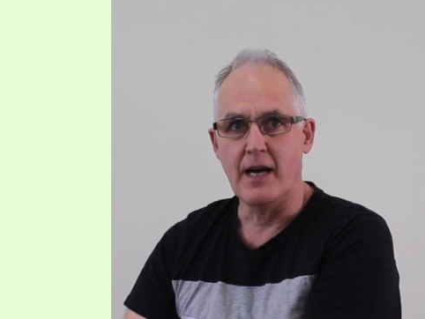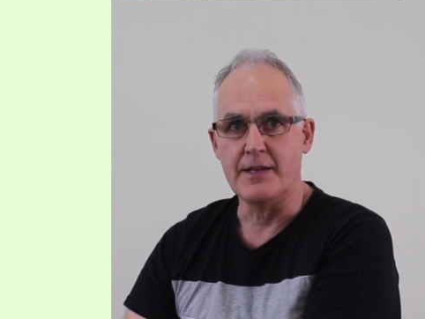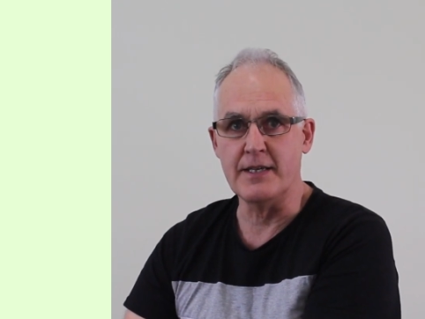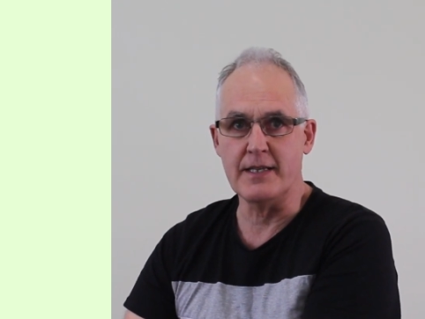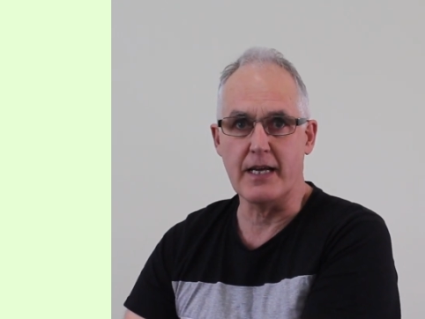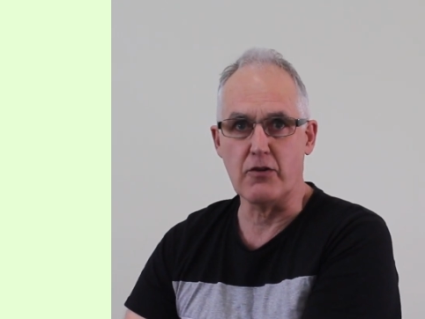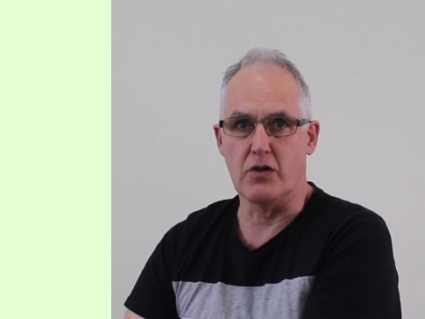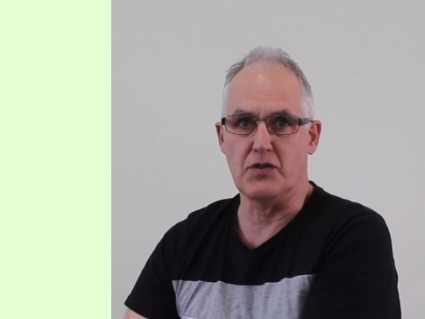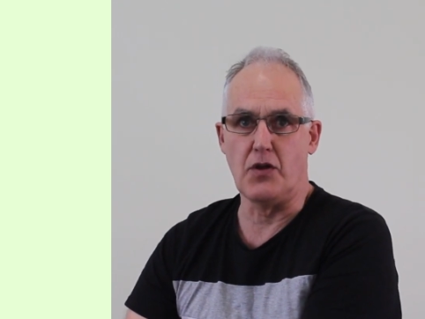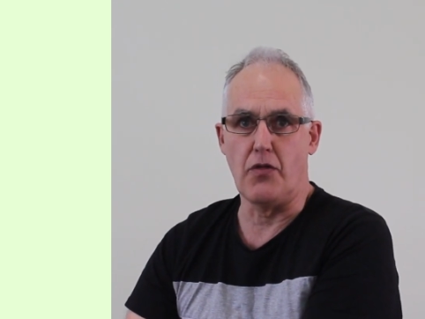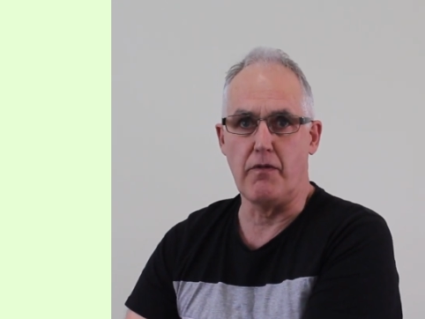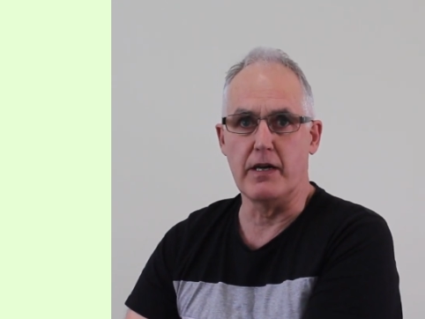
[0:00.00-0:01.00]
and then they
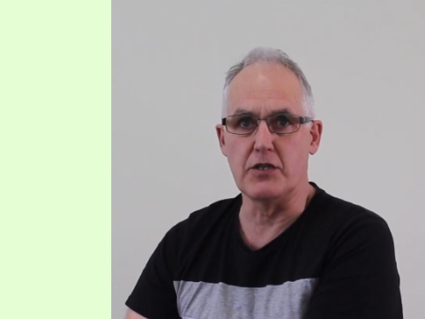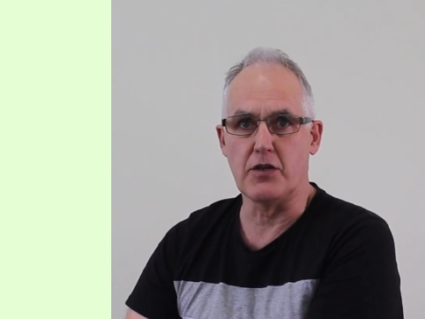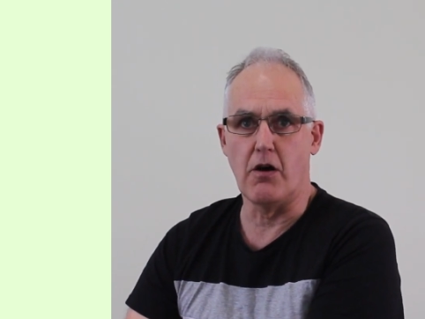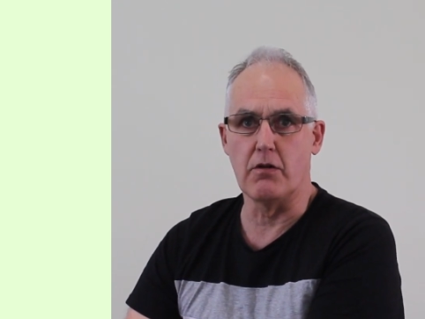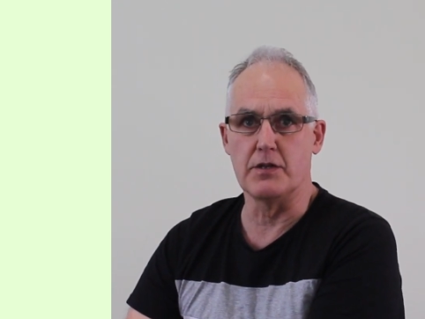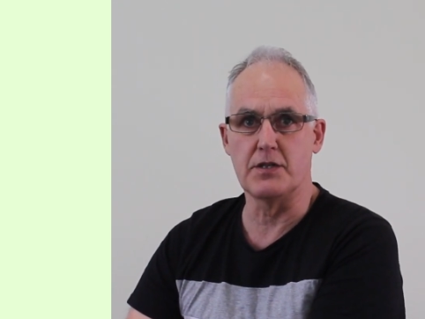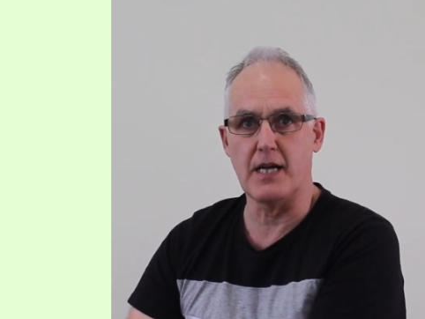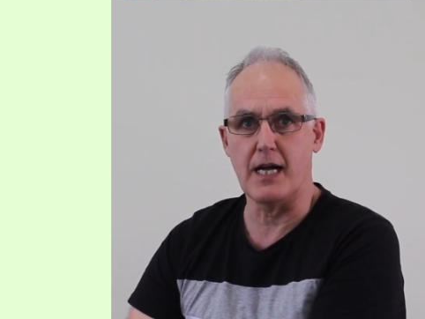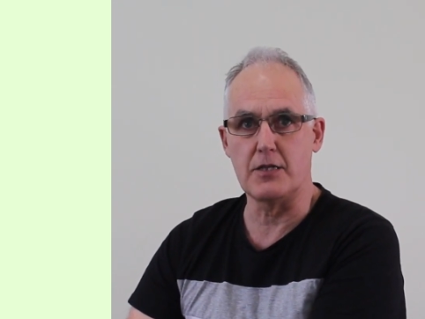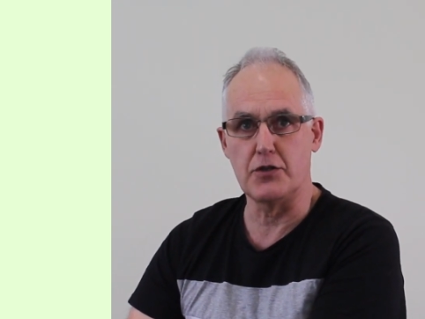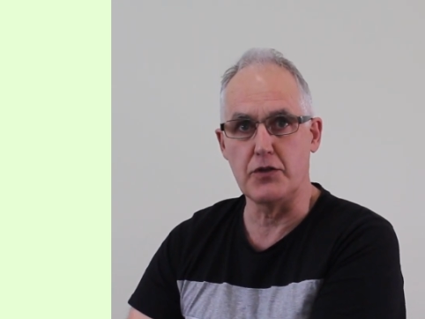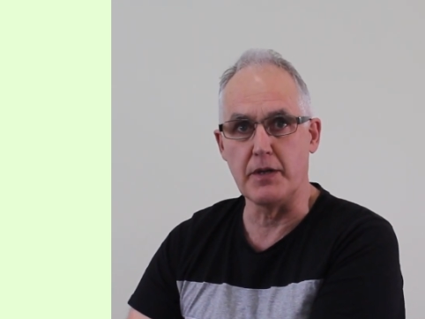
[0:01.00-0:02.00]
cross the threshold and
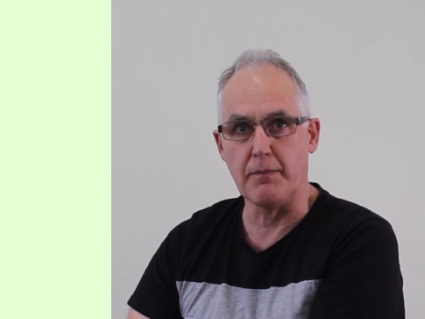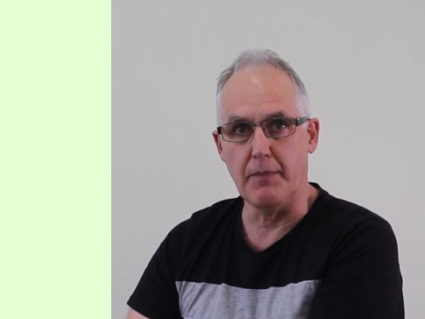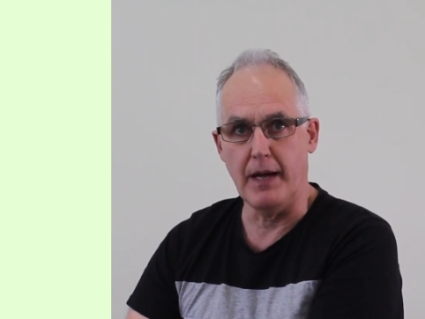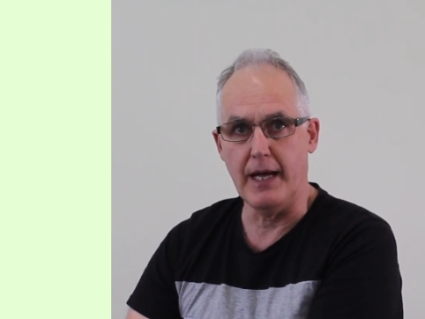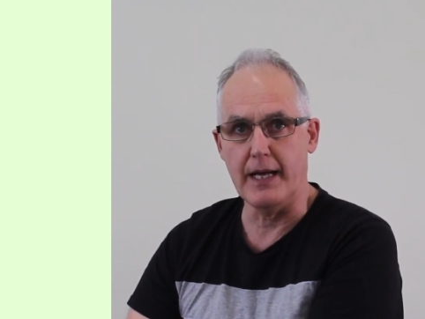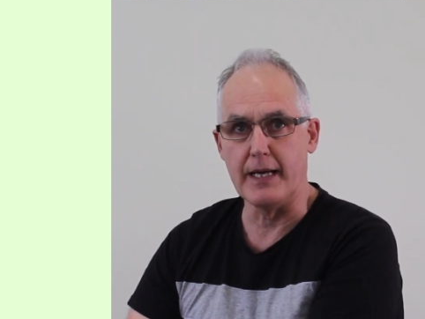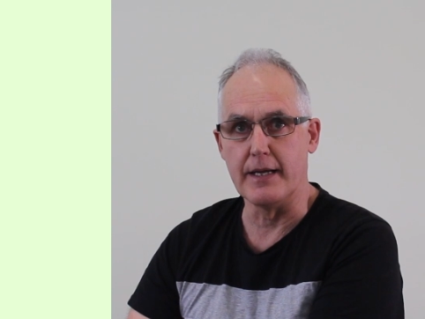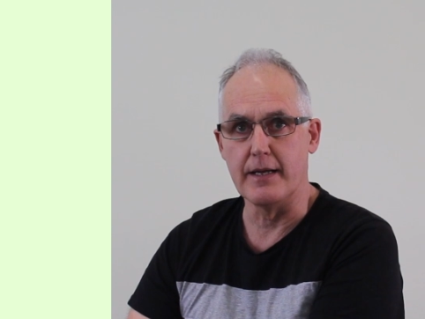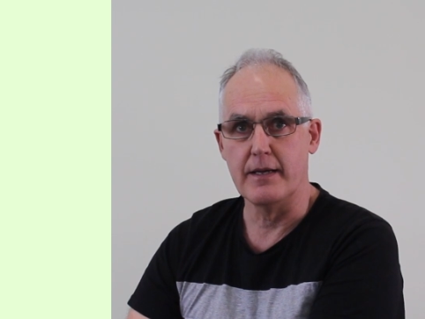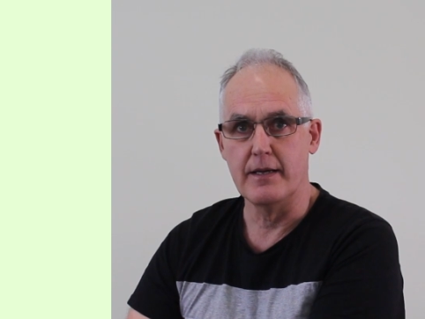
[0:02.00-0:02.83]
start shooting pain.